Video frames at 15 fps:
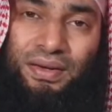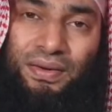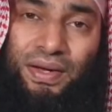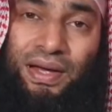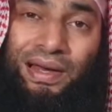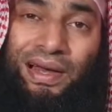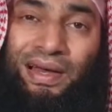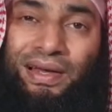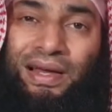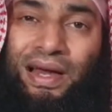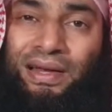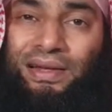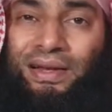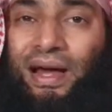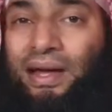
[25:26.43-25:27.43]
Okay,
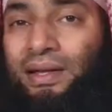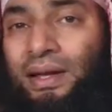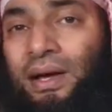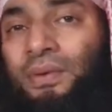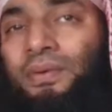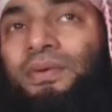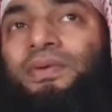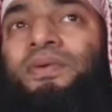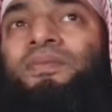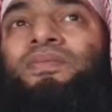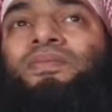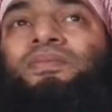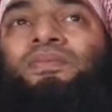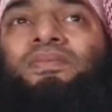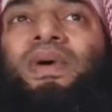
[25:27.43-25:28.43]
yani like now,
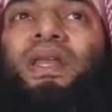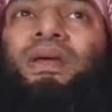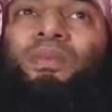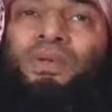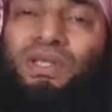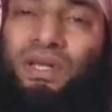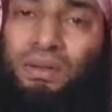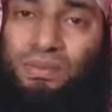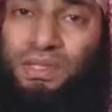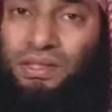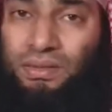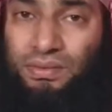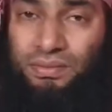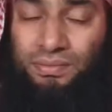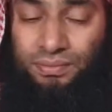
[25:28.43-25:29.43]
many Muslims,
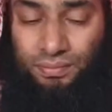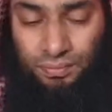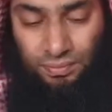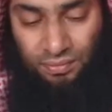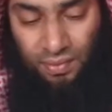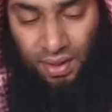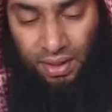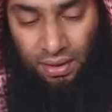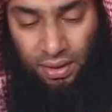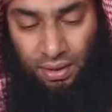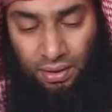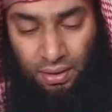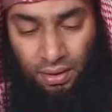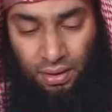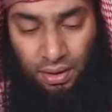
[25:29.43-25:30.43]
okay,